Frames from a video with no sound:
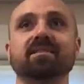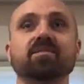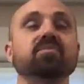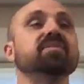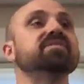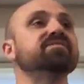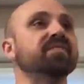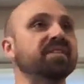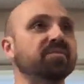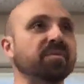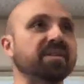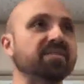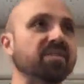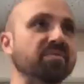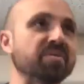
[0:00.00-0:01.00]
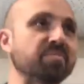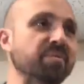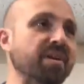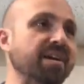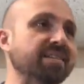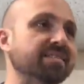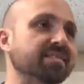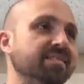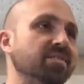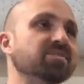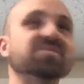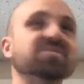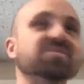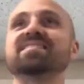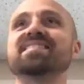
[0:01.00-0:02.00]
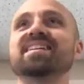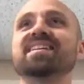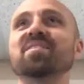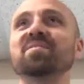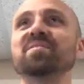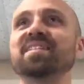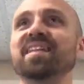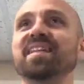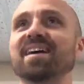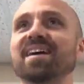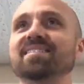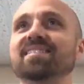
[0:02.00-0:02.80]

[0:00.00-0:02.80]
Well, let's find a way to lower the price. Who's going to say no to that?